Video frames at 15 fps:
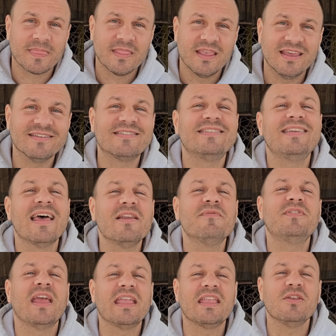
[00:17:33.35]
instead of
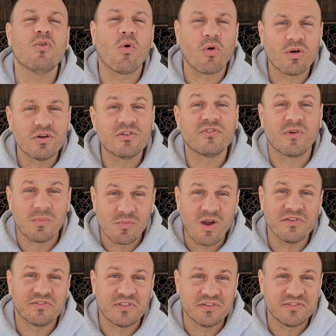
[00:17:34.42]
taking orders from
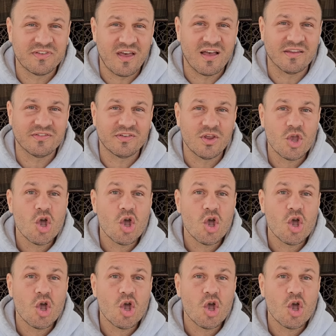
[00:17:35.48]
Russ the Sus,